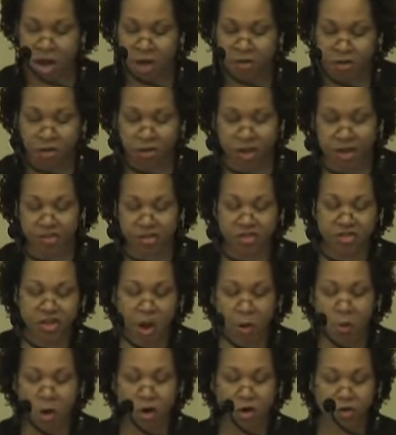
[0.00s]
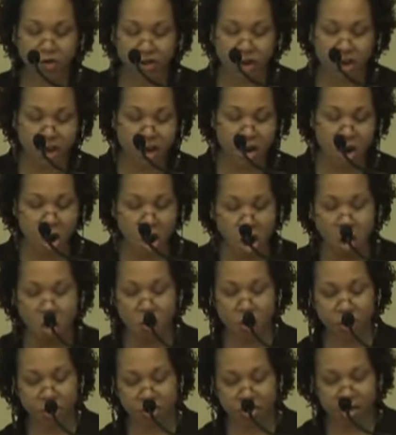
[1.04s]
So this is someone who took an
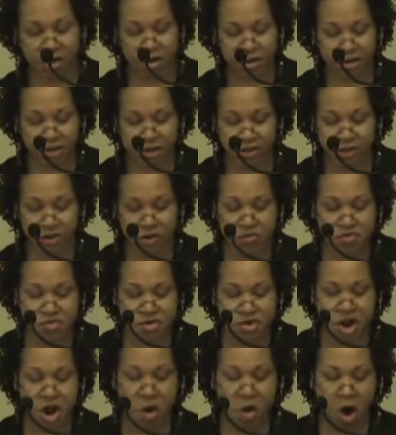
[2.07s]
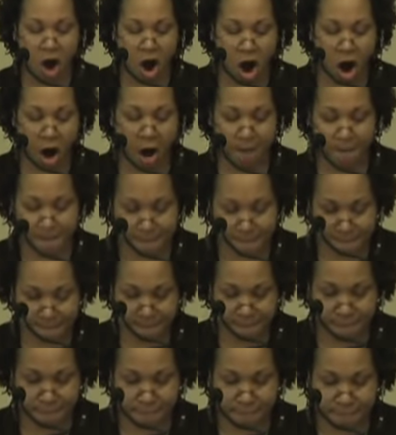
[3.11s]
oath to do no harm.
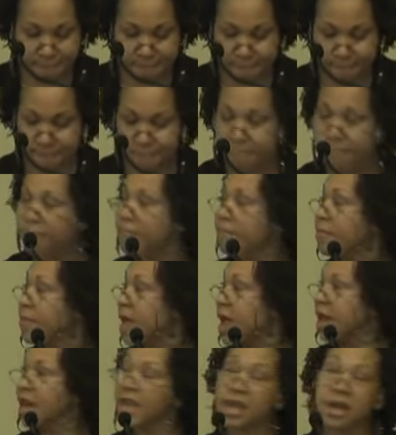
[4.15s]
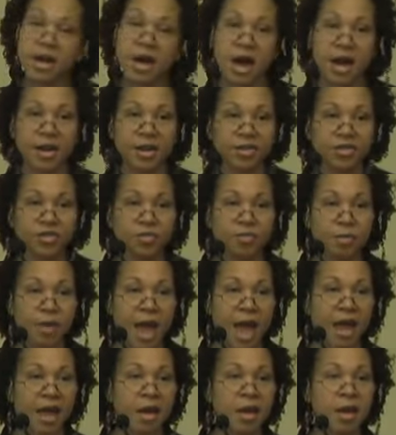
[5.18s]
And he cut into
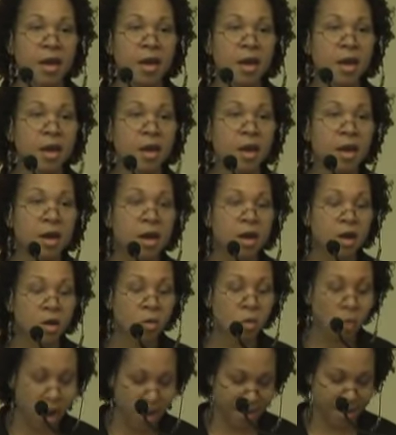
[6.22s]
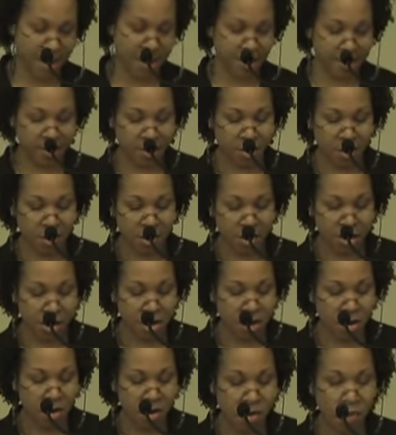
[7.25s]
black women
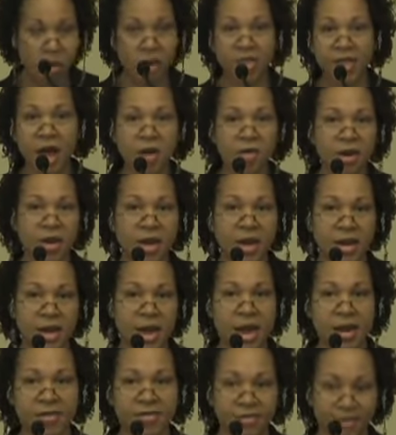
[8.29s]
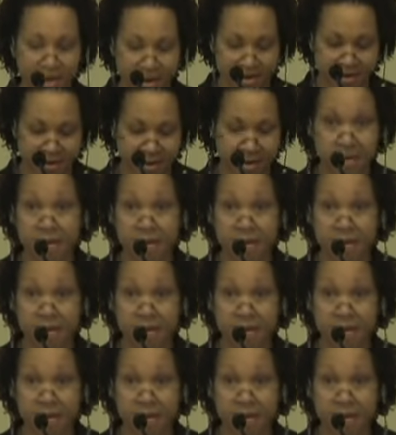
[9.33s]
without any anesthesia.